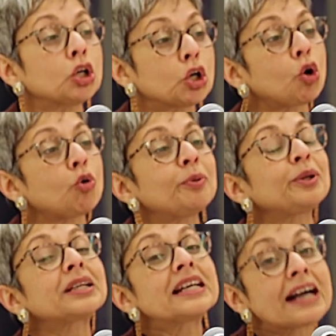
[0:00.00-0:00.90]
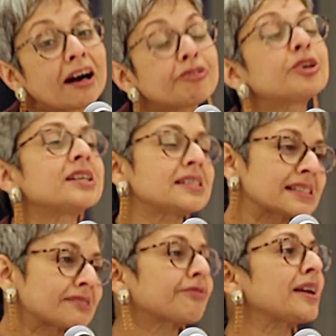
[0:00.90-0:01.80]
global
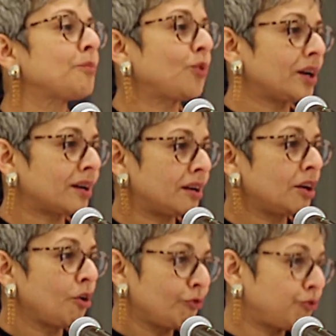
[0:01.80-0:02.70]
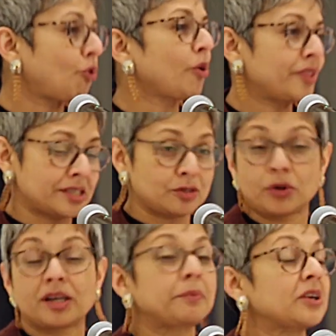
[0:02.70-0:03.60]
governance framework for this world,